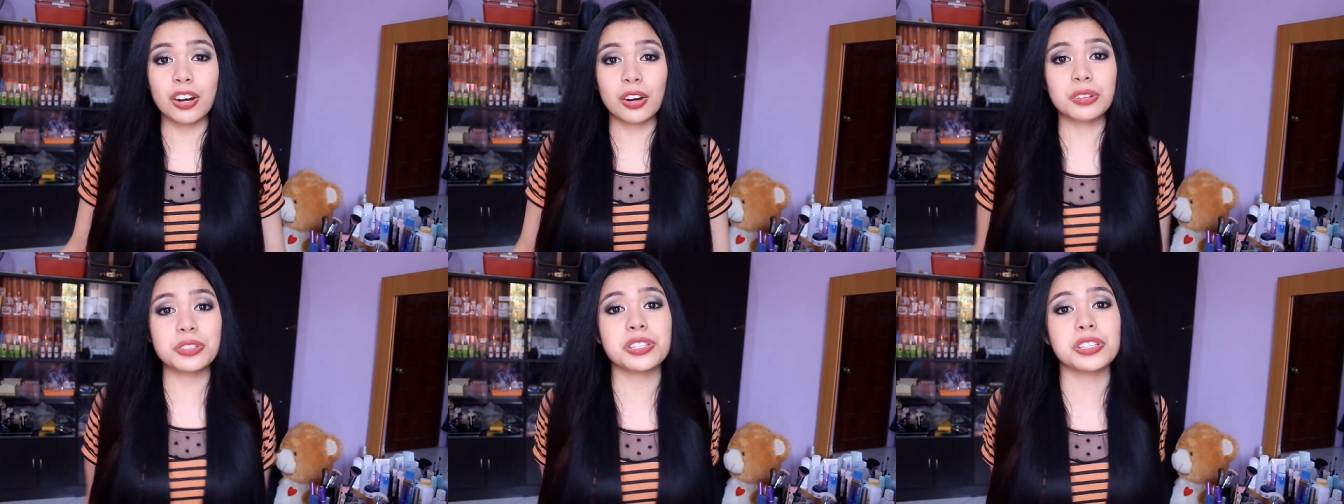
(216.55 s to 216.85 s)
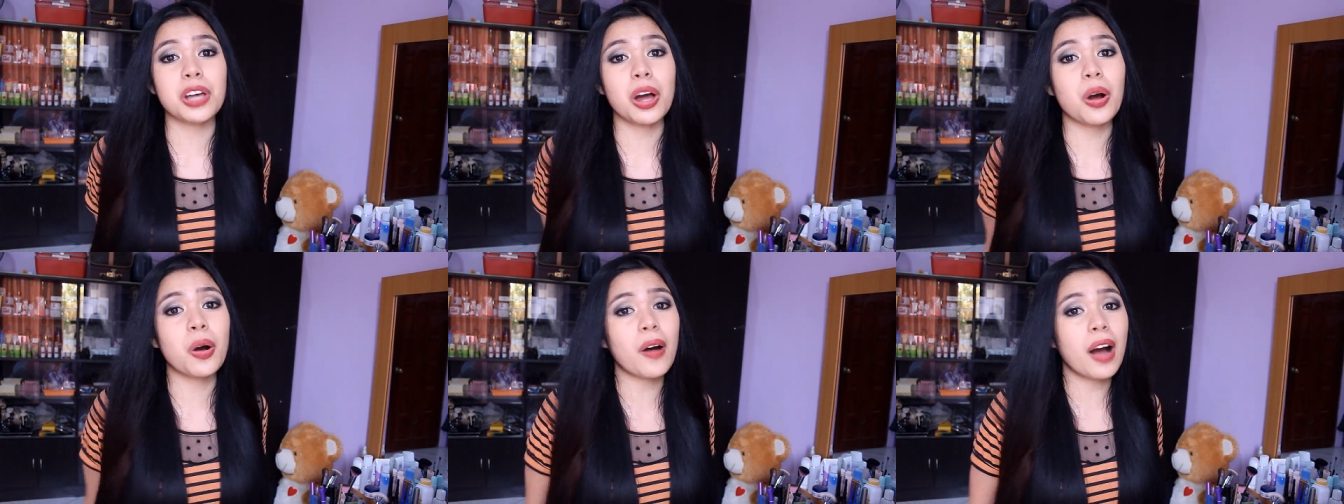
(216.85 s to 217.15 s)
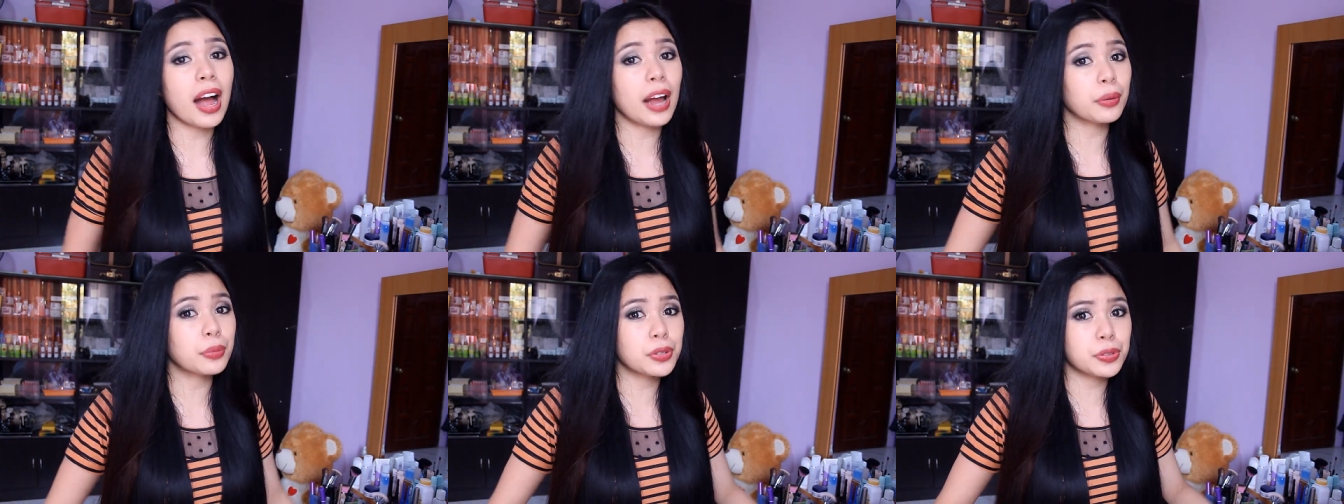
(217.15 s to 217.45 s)
And also,
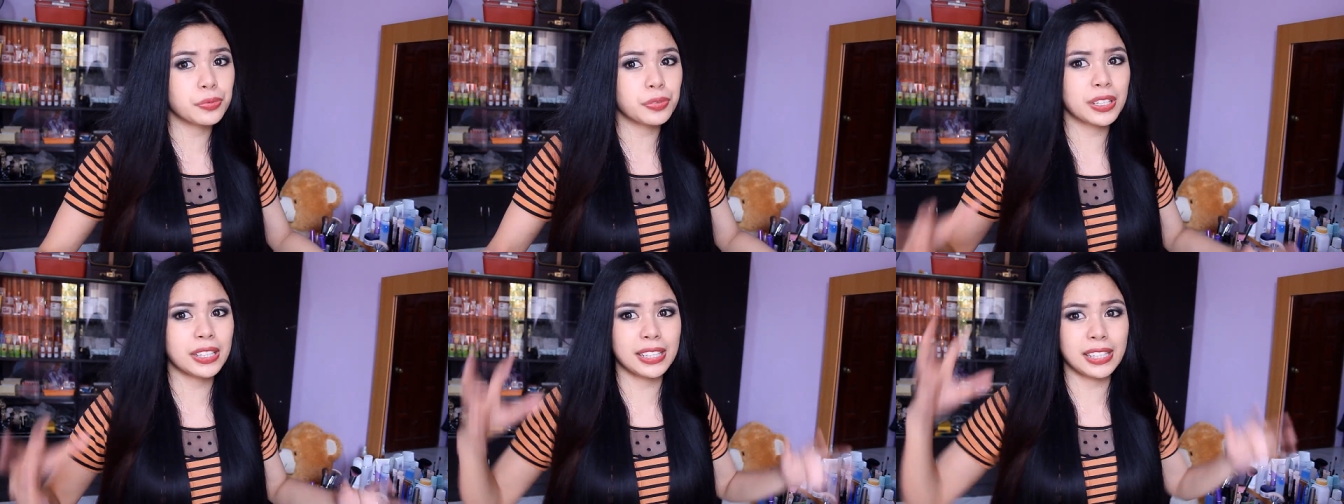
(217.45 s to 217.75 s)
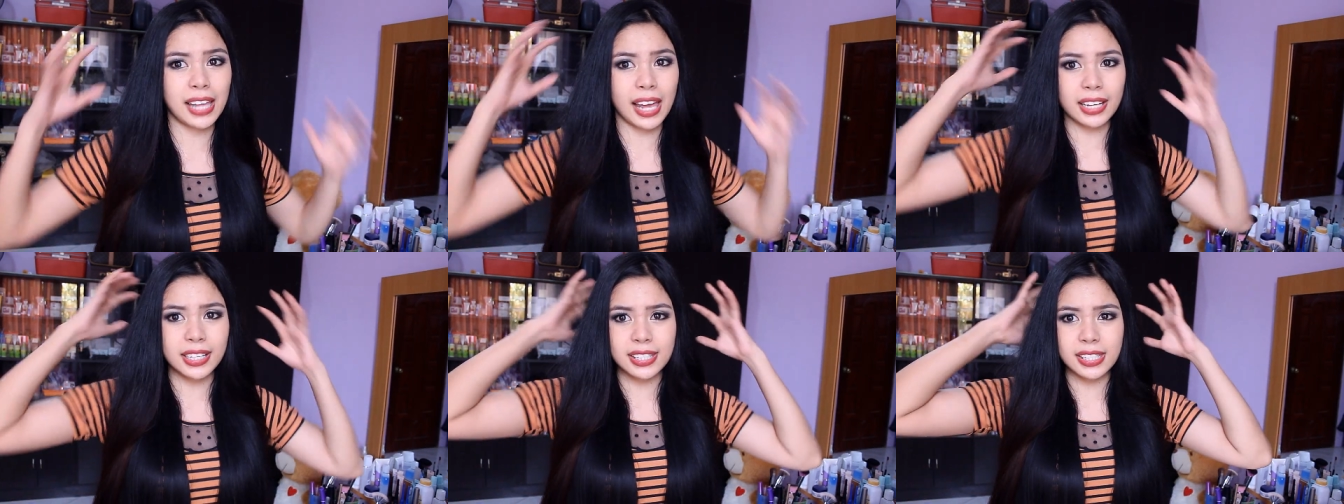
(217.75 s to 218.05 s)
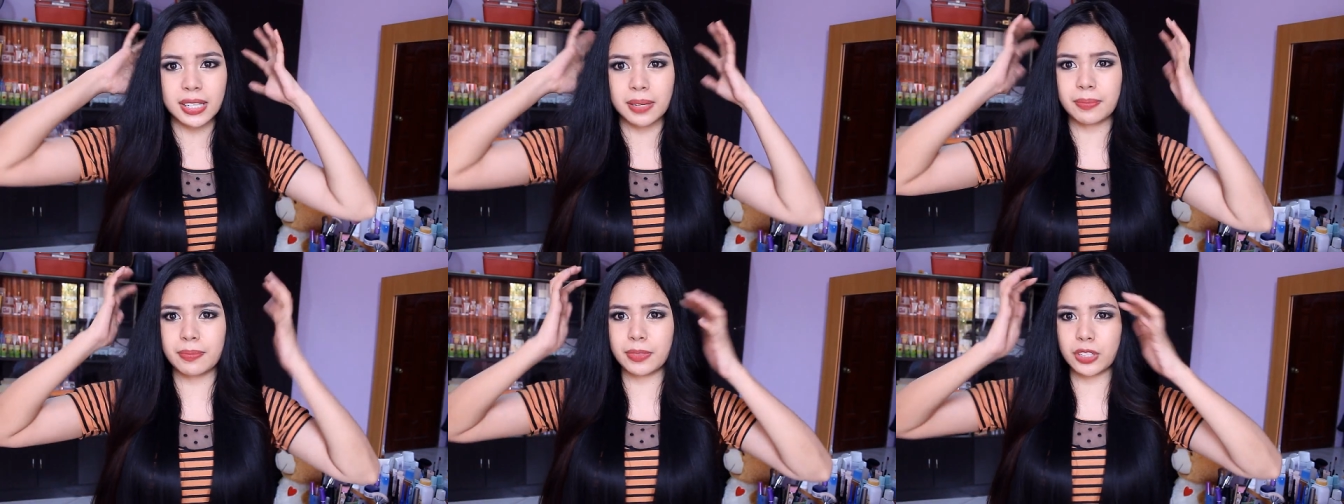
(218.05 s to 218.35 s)
I would really like
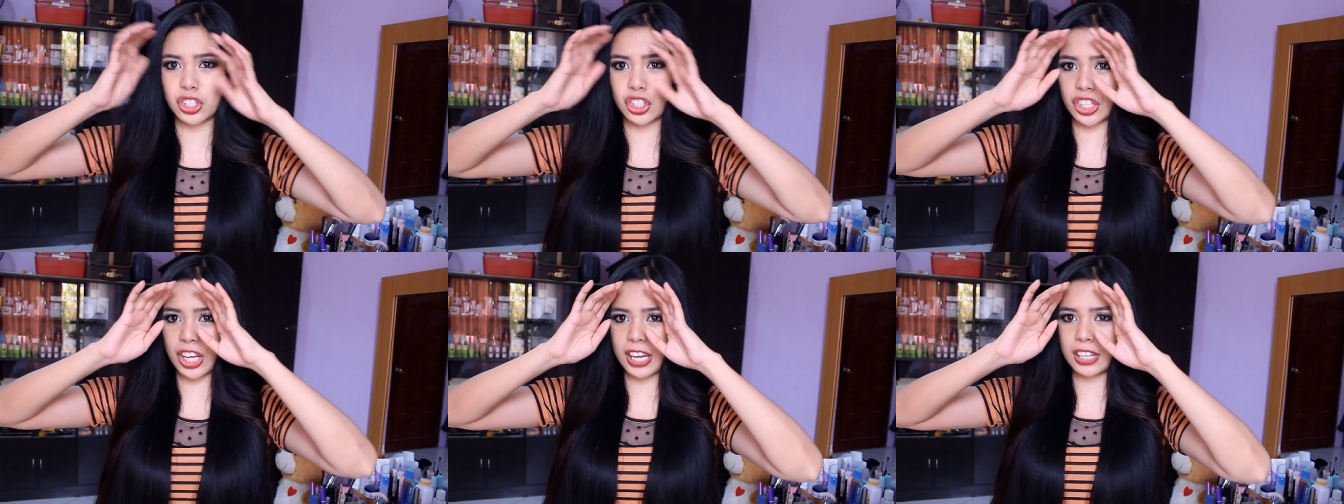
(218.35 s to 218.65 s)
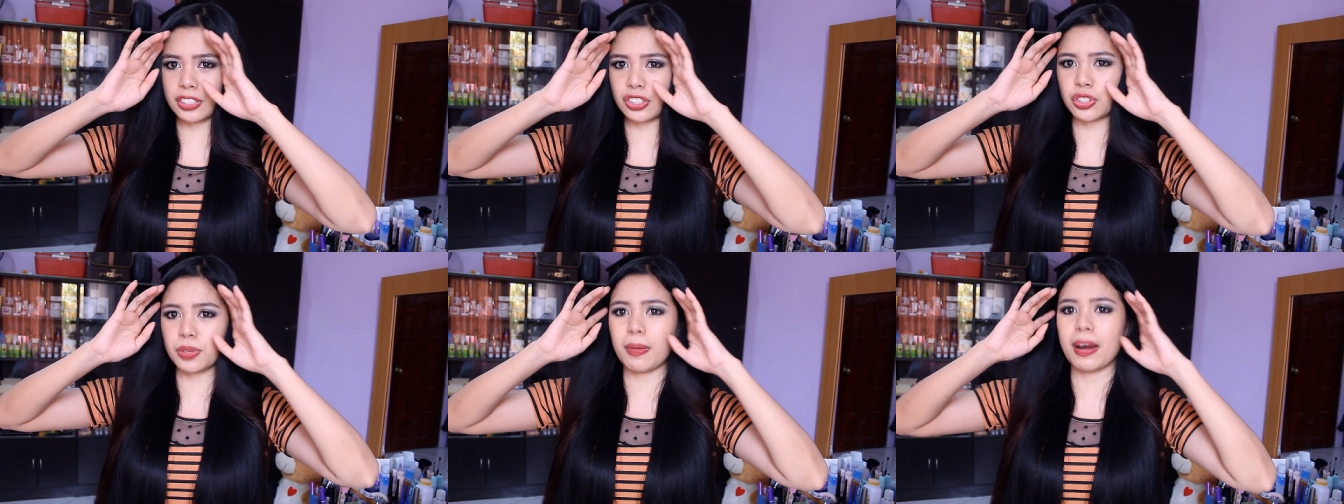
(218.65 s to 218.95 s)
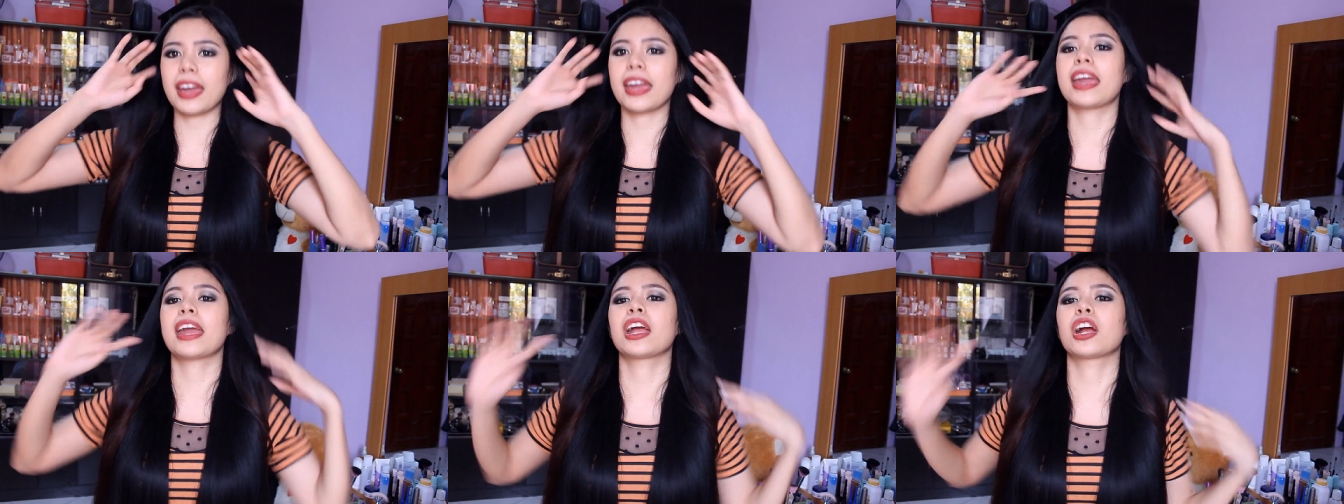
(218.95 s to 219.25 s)
some shade to
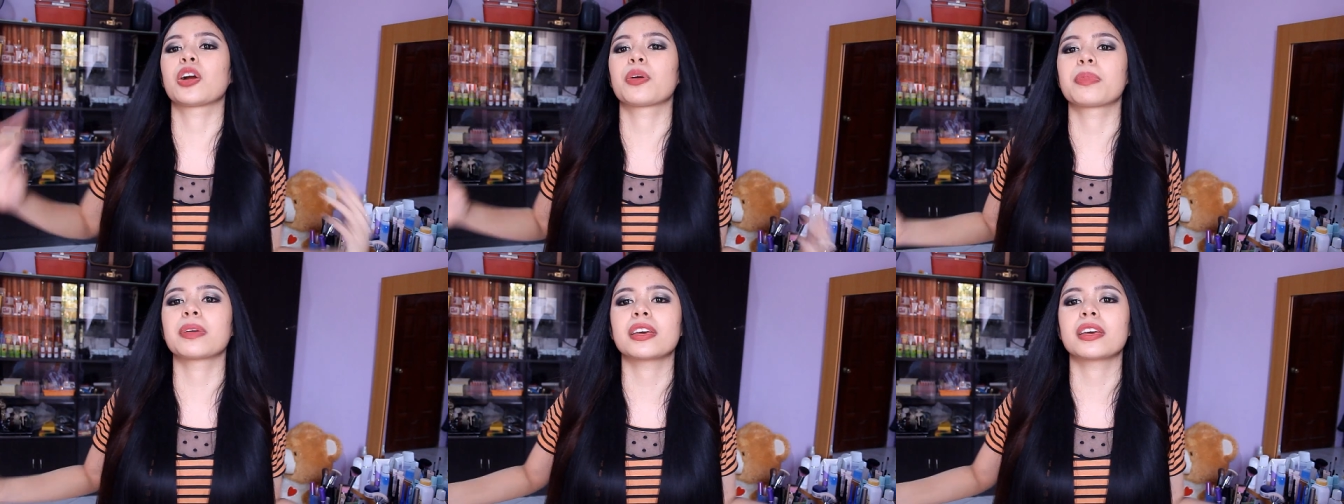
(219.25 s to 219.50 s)
my hair